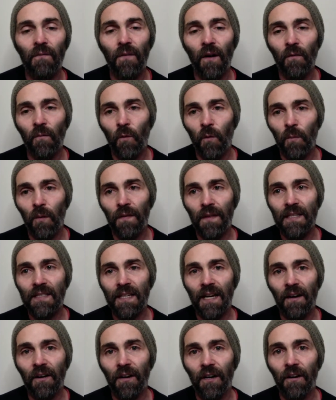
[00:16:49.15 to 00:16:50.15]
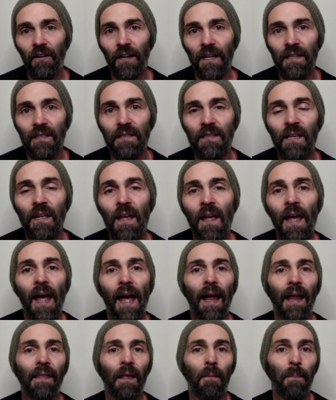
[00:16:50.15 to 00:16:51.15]
vulnerable this area is
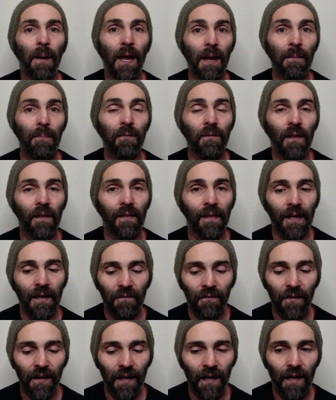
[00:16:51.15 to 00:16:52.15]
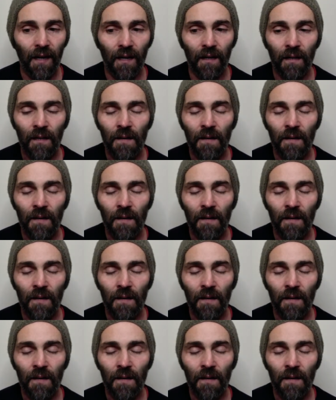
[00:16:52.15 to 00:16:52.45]
and the people that live here.